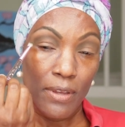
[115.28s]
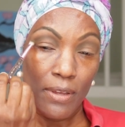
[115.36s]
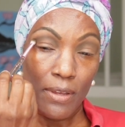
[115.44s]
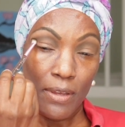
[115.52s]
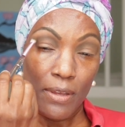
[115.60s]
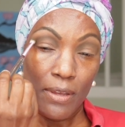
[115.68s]

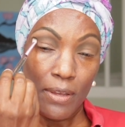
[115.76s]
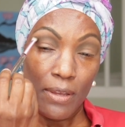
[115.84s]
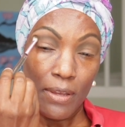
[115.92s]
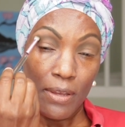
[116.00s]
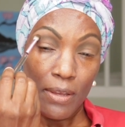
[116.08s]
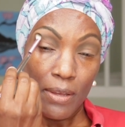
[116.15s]

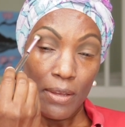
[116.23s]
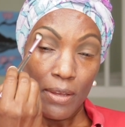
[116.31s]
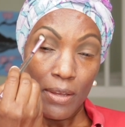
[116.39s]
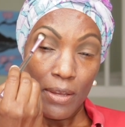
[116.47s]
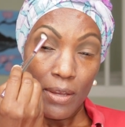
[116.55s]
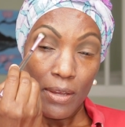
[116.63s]

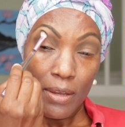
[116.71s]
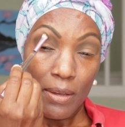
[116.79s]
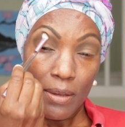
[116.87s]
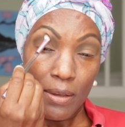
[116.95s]
(silence)